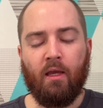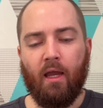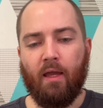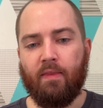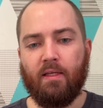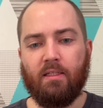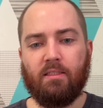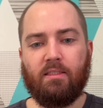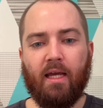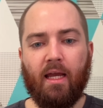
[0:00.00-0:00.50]

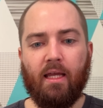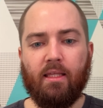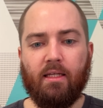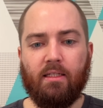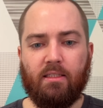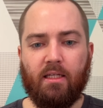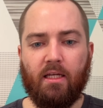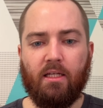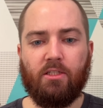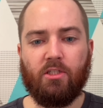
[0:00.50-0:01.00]
And these
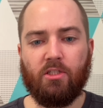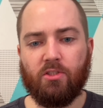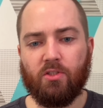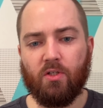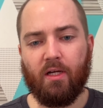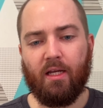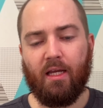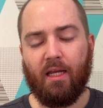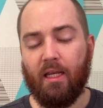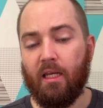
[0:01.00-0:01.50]
daily teachings
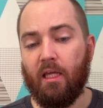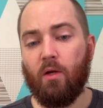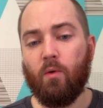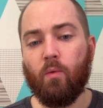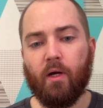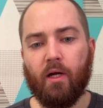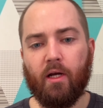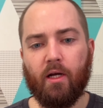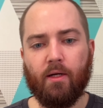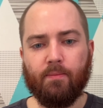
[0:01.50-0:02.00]
are
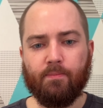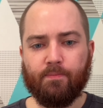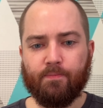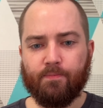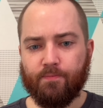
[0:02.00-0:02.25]
anywhere